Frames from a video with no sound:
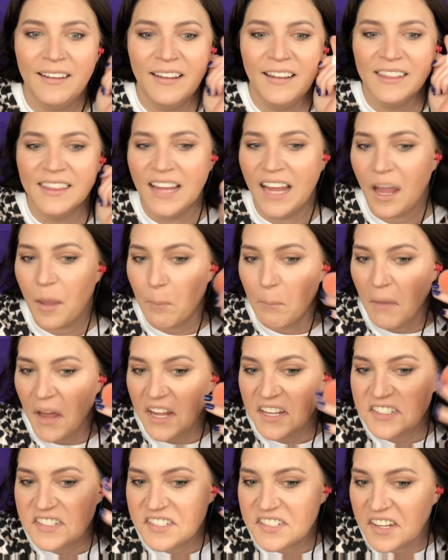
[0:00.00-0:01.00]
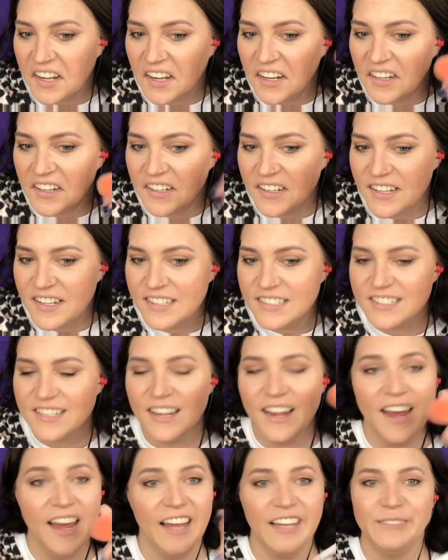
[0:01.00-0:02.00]
Like, my skin is
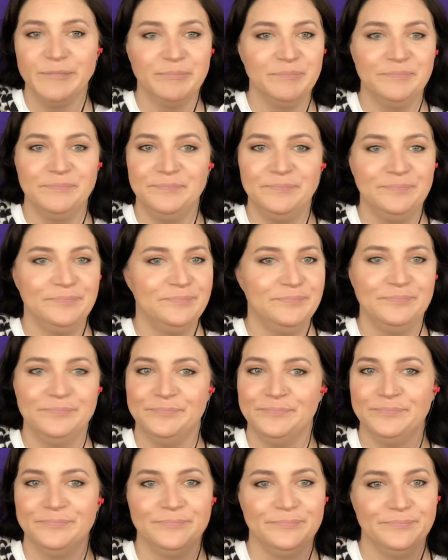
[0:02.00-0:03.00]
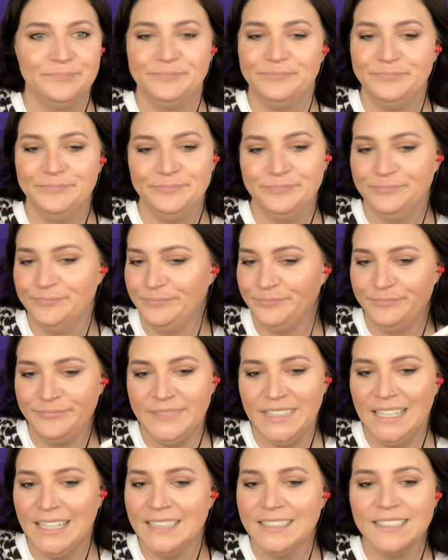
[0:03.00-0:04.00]
like,
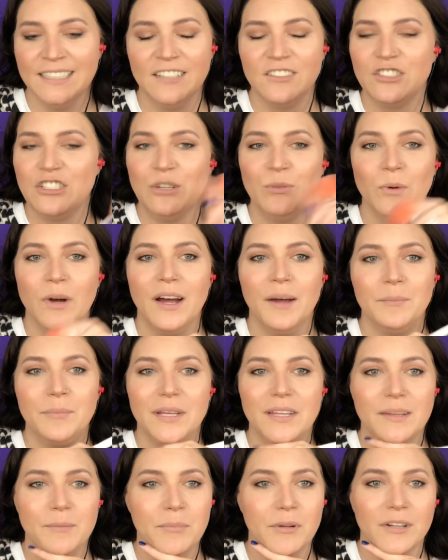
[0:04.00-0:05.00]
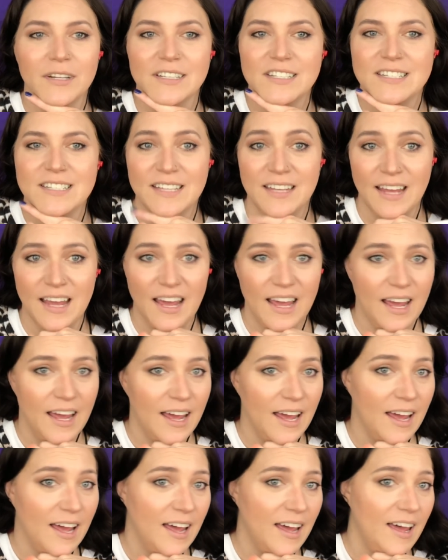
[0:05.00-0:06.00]
not unless you want people to see
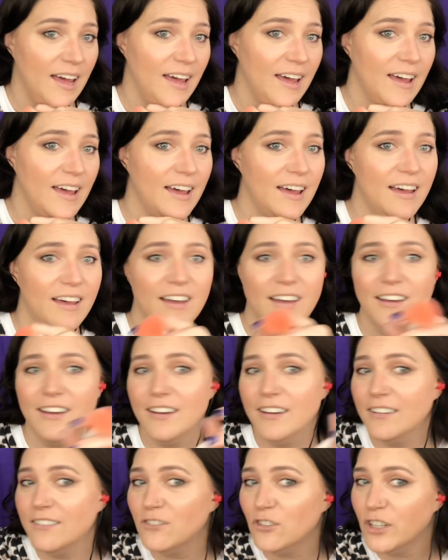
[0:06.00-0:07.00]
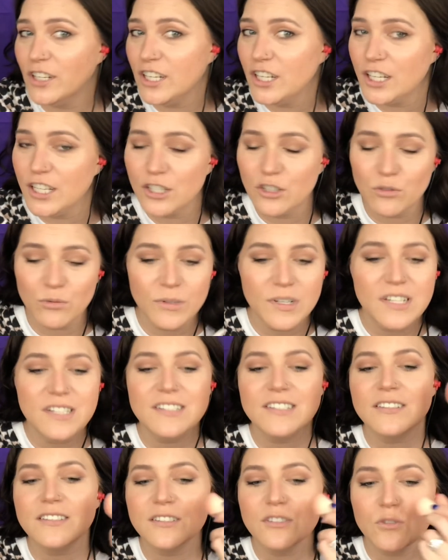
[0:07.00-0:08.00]
every
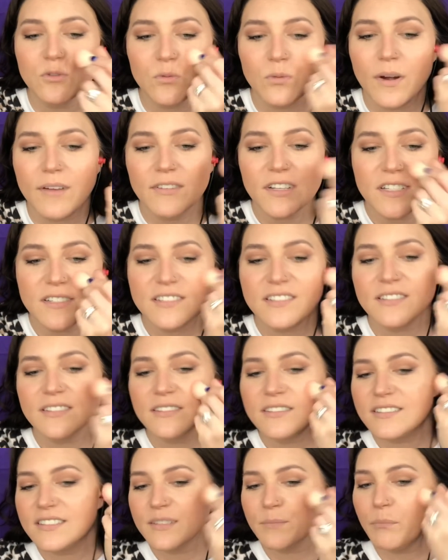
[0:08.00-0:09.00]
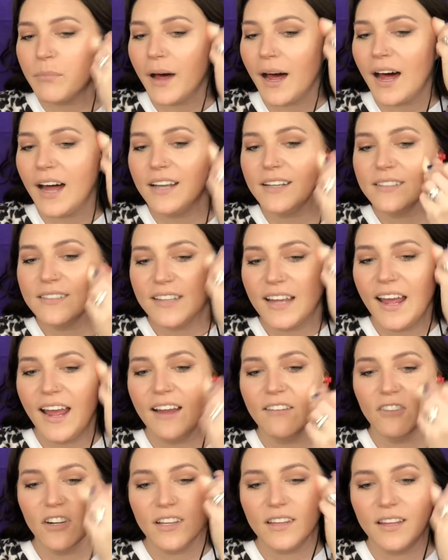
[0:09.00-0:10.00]
crease, crevice, spot,
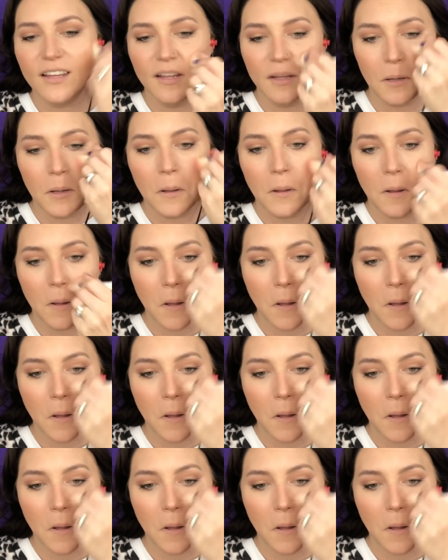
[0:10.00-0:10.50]
everything.